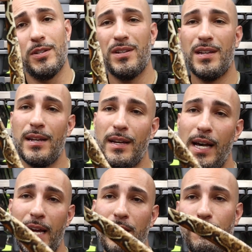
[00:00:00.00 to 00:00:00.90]
You can
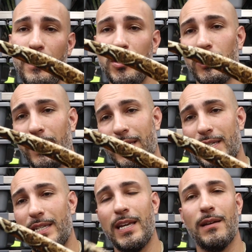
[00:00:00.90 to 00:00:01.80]
kind of visually
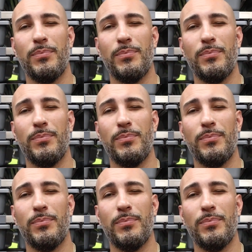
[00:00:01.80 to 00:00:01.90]
see it,